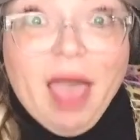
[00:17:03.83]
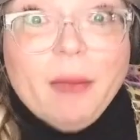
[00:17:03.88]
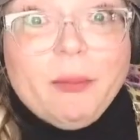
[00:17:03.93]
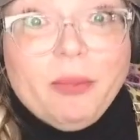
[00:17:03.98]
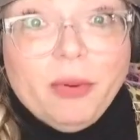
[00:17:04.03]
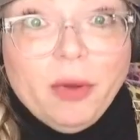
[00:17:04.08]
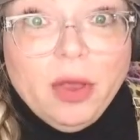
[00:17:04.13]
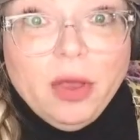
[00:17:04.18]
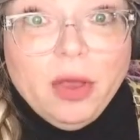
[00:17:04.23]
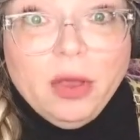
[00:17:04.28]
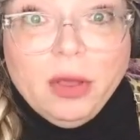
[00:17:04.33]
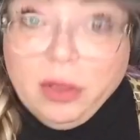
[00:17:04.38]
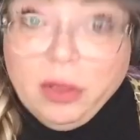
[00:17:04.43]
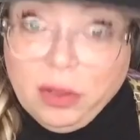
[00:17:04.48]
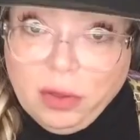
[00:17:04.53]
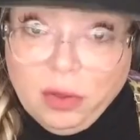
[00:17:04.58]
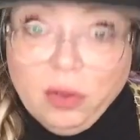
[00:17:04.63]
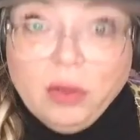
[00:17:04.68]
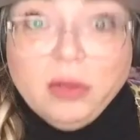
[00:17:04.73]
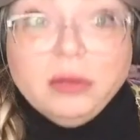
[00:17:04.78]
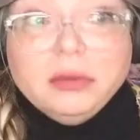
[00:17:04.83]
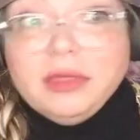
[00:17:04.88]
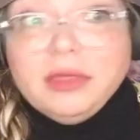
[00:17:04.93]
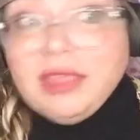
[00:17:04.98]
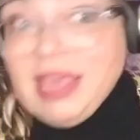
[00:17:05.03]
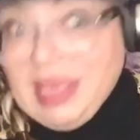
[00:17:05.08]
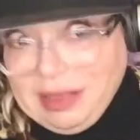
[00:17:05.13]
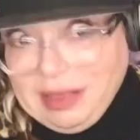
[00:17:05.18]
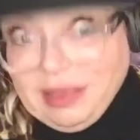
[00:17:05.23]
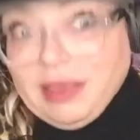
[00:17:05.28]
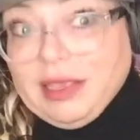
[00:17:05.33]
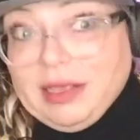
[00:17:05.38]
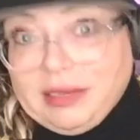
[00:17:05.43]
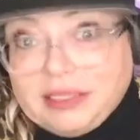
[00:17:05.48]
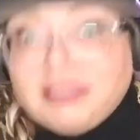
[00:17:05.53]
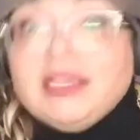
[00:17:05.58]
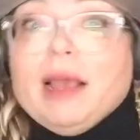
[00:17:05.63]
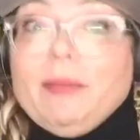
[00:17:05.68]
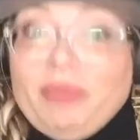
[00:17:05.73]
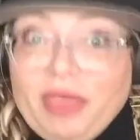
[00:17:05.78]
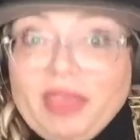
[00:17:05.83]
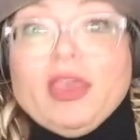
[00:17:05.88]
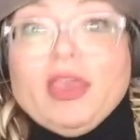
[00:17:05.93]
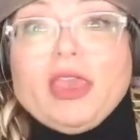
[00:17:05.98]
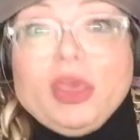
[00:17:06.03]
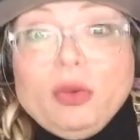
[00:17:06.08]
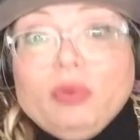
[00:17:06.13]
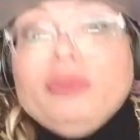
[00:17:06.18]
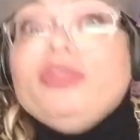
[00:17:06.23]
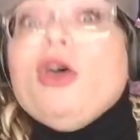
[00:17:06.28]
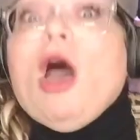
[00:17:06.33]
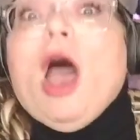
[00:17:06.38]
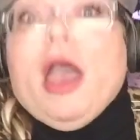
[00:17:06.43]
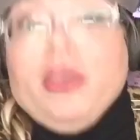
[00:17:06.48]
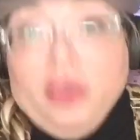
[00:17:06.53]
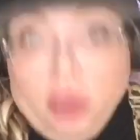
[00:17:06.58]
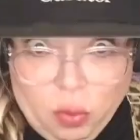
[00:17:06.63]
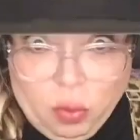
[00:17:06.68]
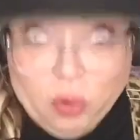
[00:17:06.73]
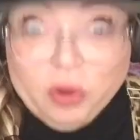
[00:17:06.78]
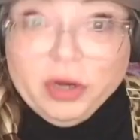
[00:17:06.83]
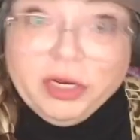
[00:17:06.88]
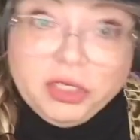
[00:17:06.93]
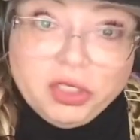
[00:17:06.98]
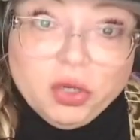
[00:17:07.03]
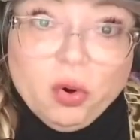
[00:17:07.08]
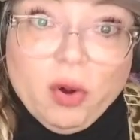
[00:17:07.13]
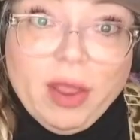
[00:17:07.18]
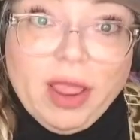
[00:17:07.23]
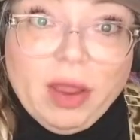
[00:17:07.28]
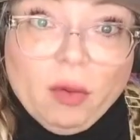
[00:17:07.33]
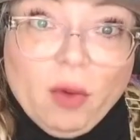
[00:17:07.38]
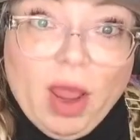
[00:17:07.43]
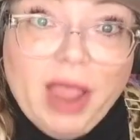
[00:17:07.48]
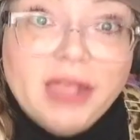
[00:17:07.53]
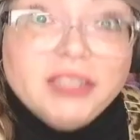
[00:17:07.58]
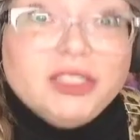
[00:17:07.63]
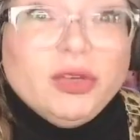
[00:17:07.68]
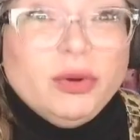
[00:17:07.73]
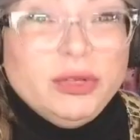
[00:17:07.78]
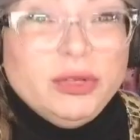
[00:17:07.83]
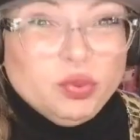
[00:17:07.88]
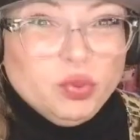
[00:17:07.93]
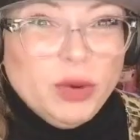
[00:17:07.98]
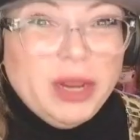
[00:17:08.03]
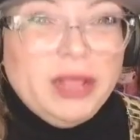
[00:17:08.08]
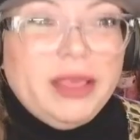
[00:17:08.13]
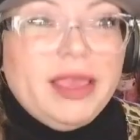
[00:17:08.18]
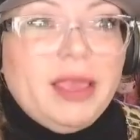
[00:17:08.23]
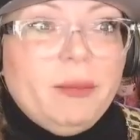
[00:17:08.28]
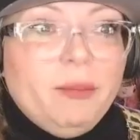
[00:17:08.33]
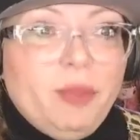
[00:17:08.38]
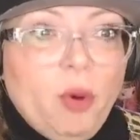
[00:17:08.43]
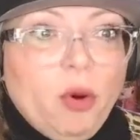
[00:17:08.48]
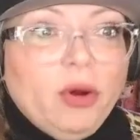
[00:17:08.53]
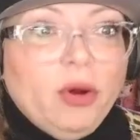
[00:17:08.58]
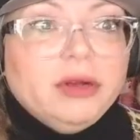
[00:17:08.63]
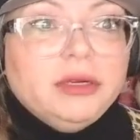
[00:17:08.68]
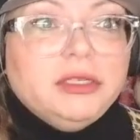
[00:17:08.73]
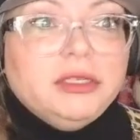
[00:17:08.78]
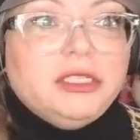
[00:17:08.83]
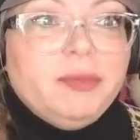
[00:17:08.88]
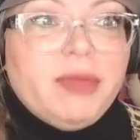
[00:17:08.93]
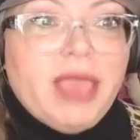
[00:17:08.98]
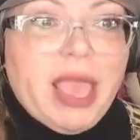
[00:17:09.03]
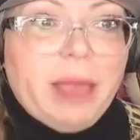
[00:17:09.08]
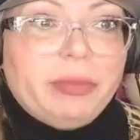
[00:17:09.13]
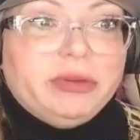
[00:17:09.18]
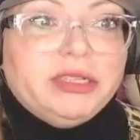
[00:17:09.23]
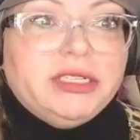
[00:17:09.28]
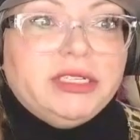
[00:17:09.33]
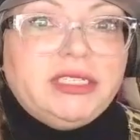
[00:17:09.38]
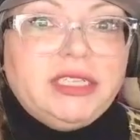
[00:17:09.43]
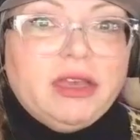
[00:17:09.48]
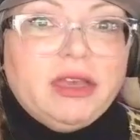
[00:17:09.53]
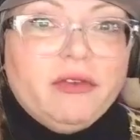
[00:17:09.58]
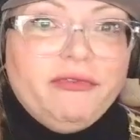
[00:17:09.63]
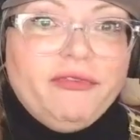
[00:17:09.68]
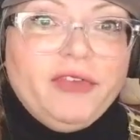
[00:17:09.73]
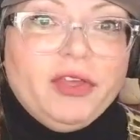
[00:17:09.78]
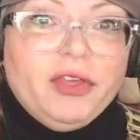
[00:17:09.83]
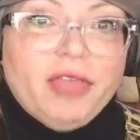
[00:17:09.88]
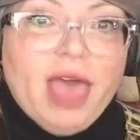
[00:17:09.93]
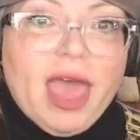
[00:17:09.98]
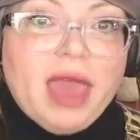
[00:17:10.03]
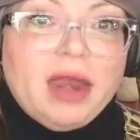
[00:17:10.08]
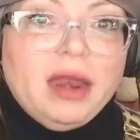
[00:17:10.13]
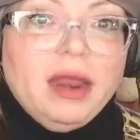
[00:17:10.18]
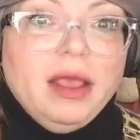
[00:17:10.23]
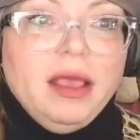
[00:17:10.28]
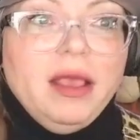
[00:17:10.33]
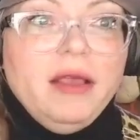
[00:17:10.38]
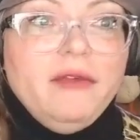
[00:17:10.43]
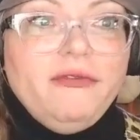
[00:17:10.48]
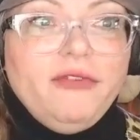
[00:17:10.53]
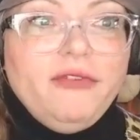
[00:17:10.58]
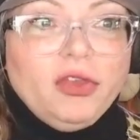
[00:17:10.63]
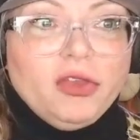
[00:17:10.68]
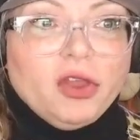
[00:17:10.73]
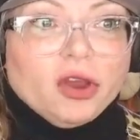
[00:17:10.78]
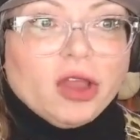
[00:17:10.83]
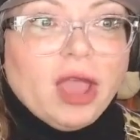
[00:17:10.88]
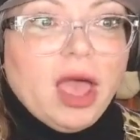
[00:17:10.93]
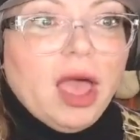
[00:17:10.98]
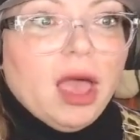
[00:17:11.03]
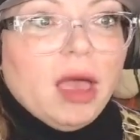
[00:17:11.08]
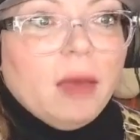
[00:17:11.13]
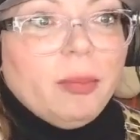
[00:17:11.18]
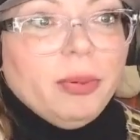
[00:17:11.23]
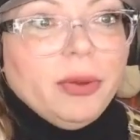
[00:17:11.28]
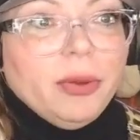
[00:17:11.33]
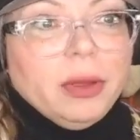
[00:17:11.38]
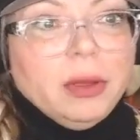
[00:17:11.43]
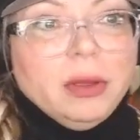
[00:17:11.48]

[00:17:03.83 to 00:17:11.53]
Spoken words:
up something that you thought you were enjoying, right? So it's really important to be able to still fill your cup.